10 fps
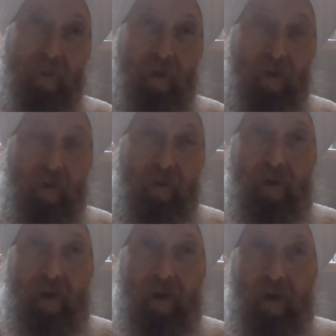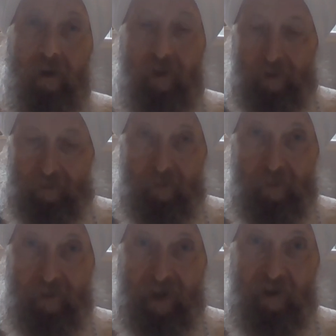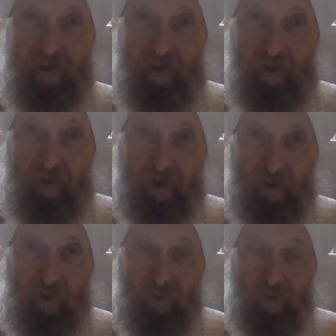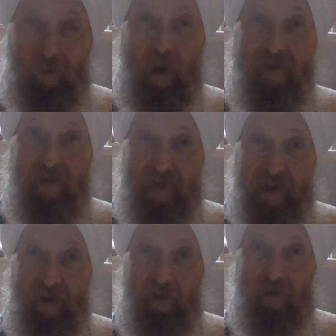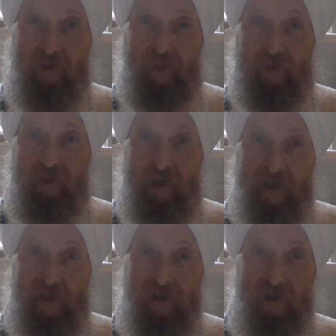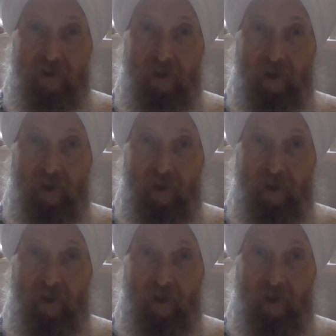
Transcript: You know, scandals are nothing new. There were lots of scandals about Jesus,